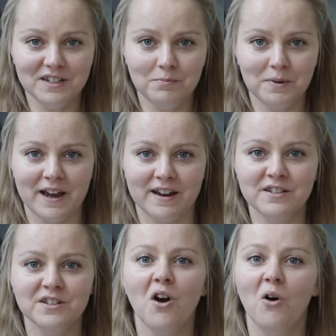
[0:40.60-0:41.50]
in pairs
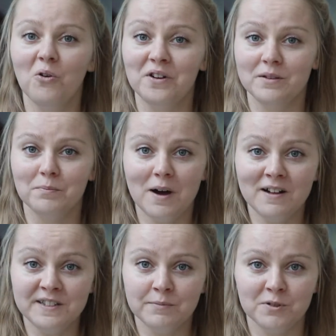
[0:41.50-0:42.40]
or in
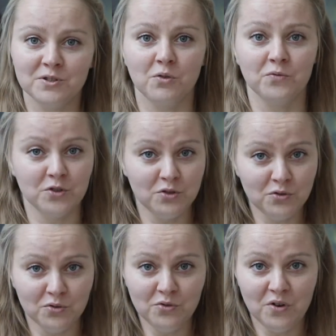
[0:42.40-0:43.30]
multiples of
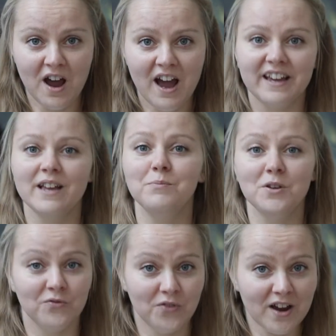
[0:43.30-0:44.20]
2 can be
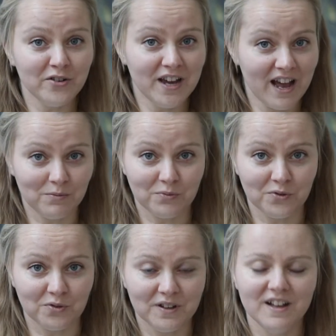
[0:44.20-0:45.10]
very
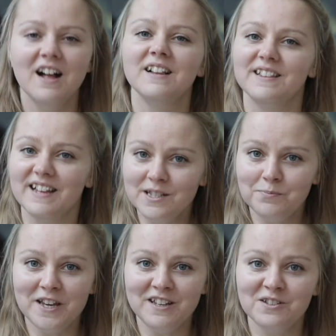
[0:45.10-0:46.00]
helpful. Let's
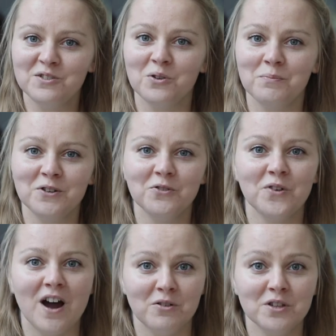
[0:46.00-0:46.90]
make it the topic of
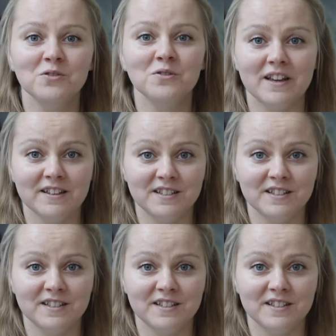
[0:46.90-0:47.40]
our today's